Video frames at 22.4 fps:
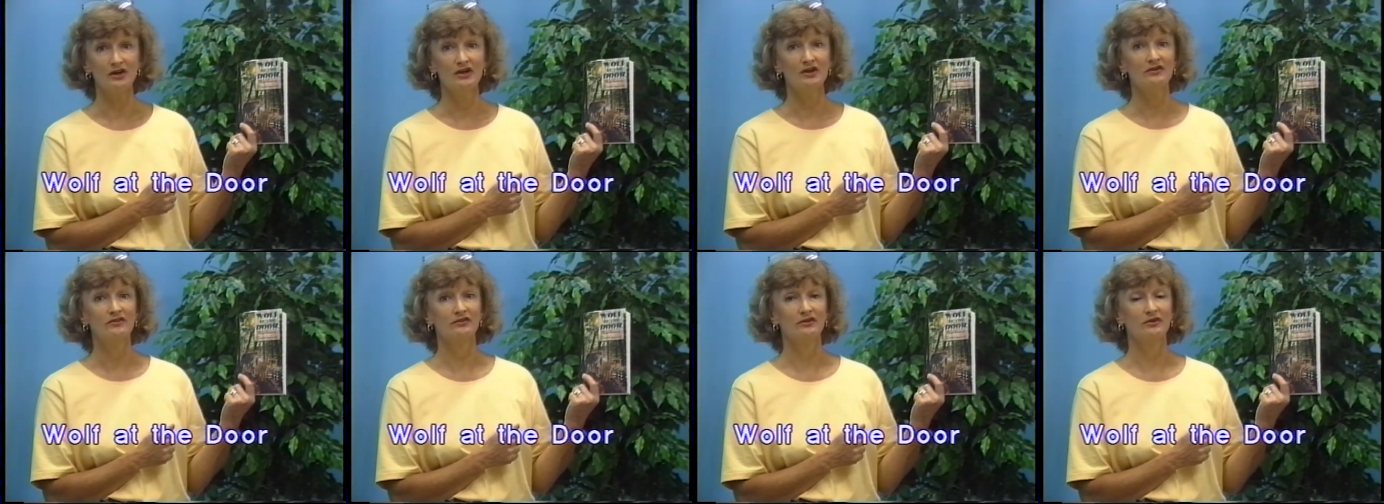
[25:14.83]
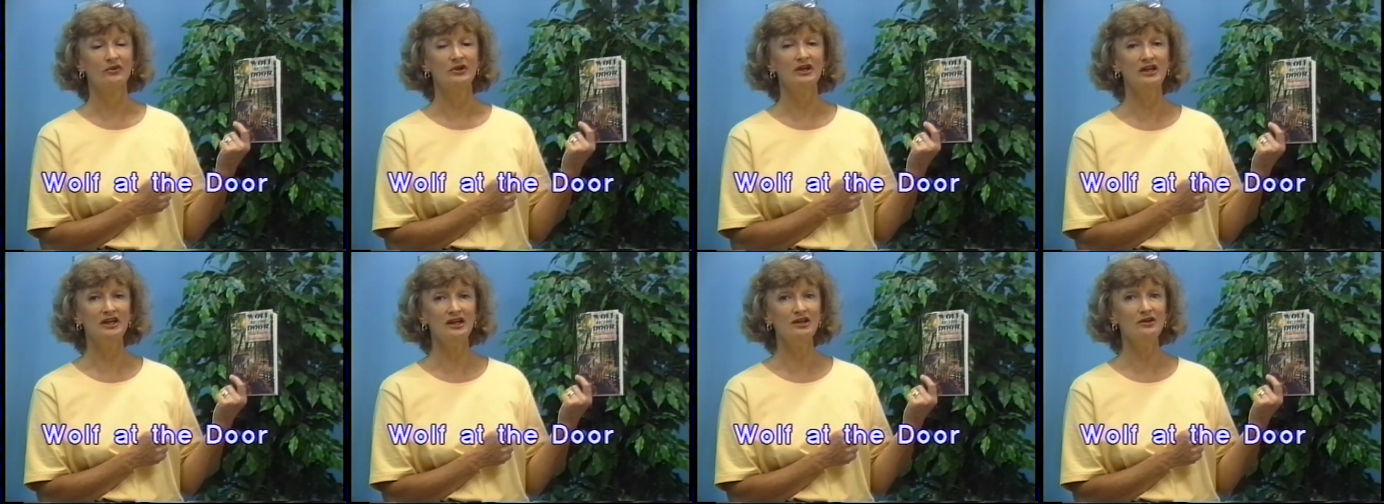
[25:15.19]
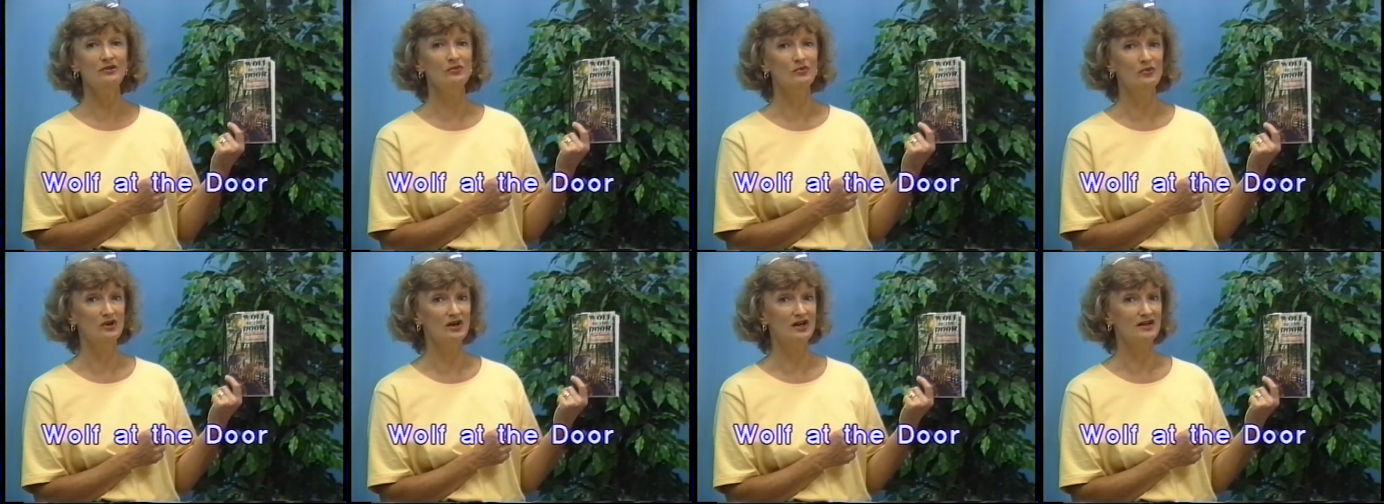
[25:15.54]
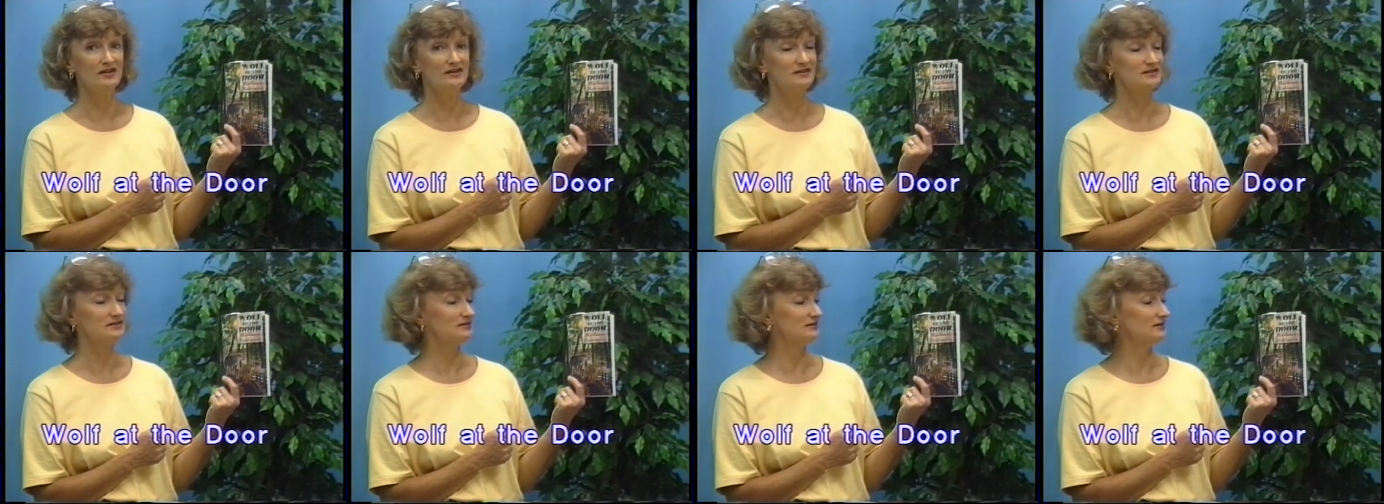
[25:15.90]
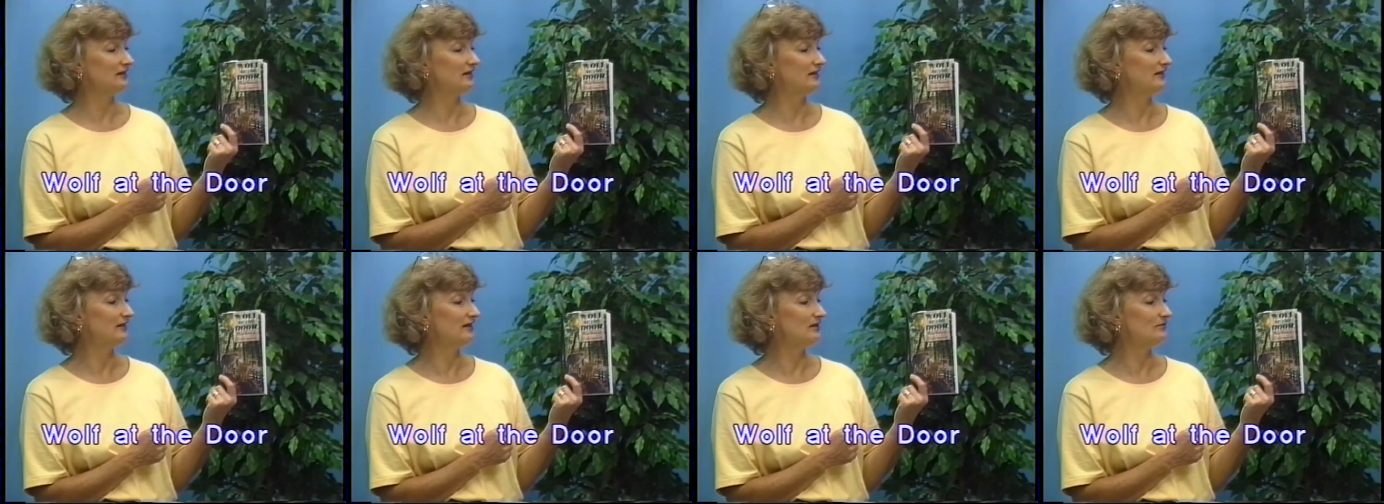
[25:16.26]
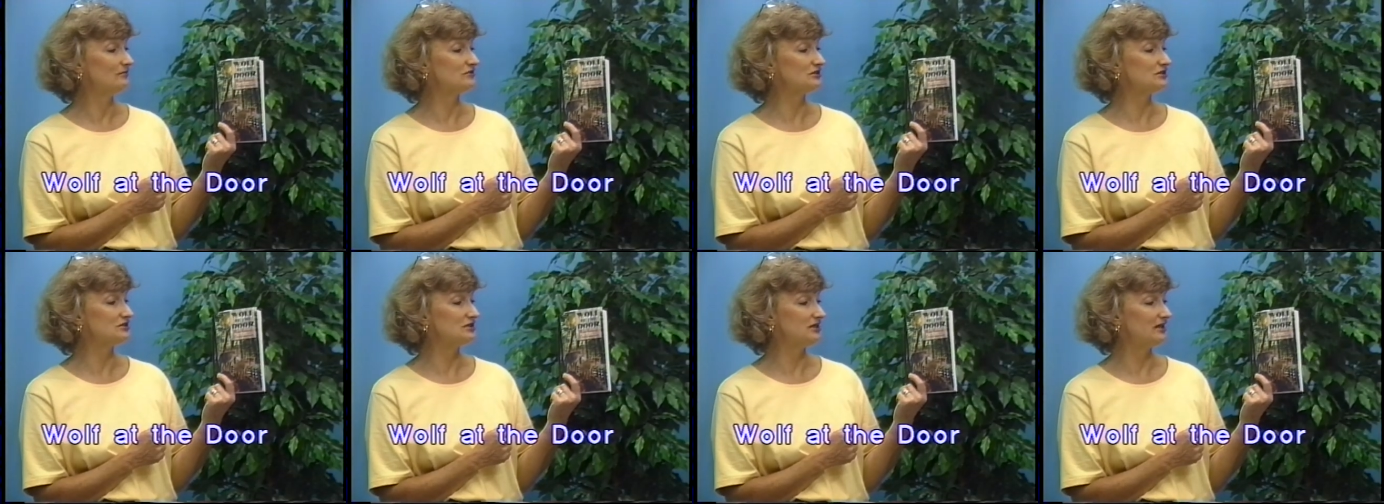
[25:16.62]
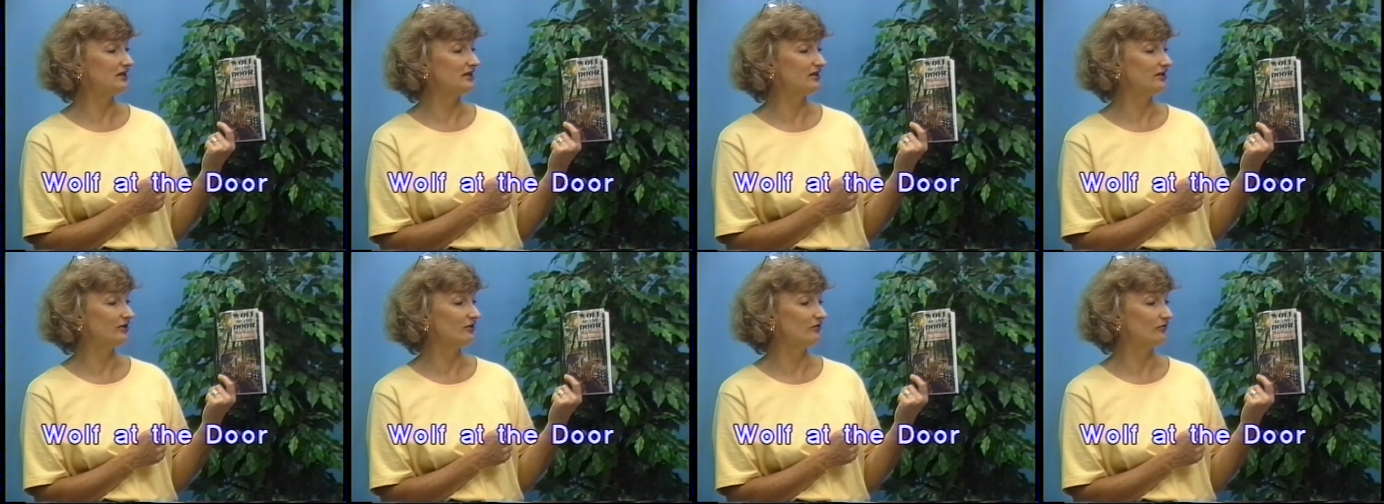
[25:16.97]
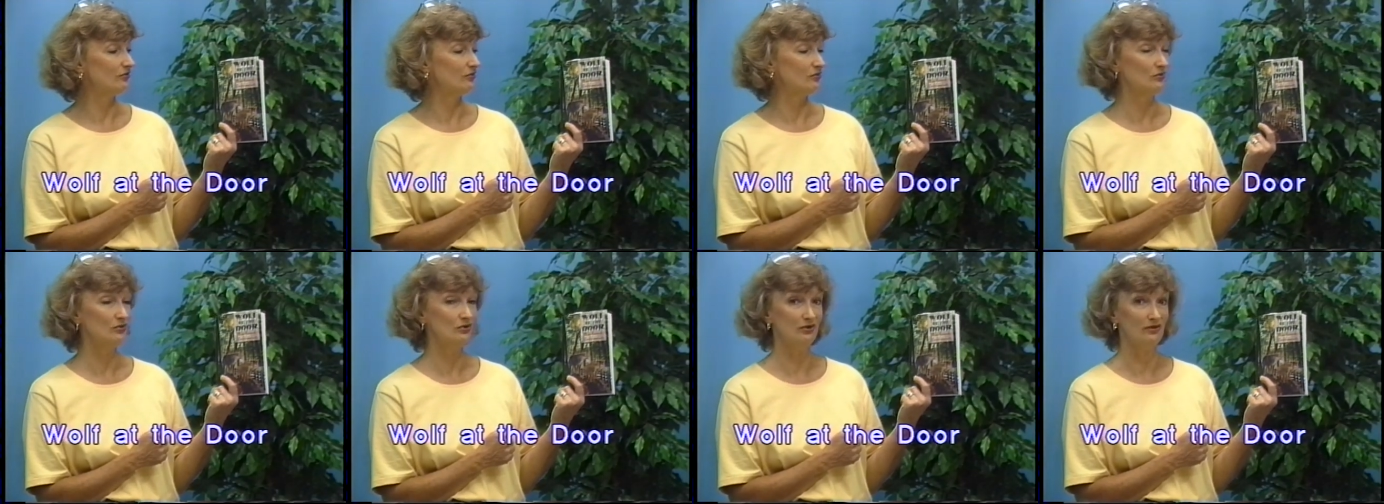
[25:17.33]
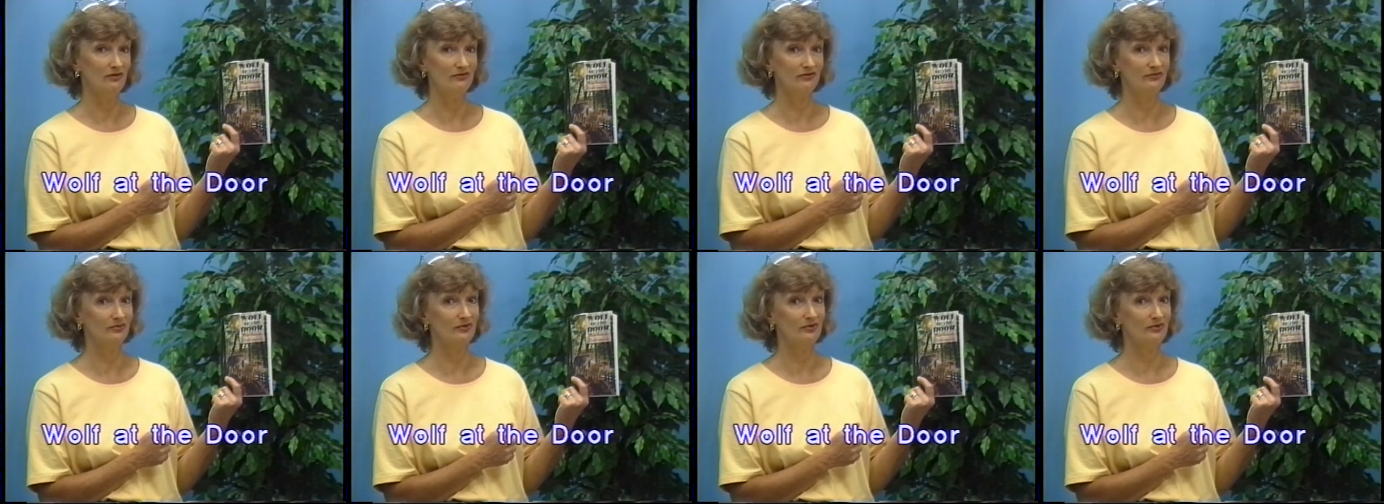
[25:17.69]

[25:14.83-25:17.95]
So he wants them to take care of the wolves.